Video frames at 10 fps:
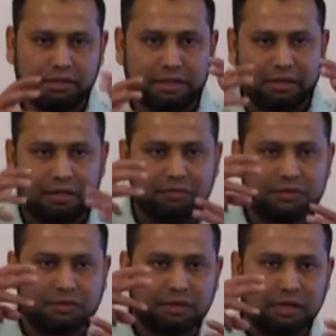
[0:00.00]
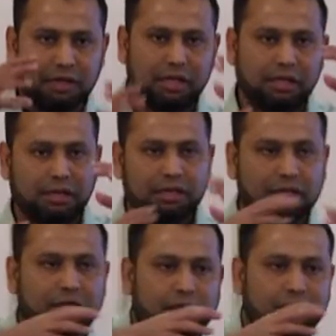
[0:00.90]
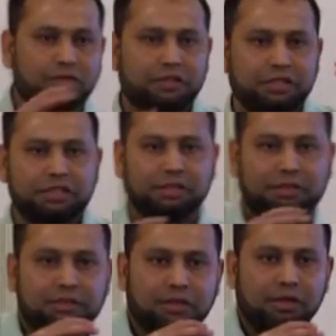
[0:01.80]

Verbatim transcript: three terms, it, it, interacts with each other.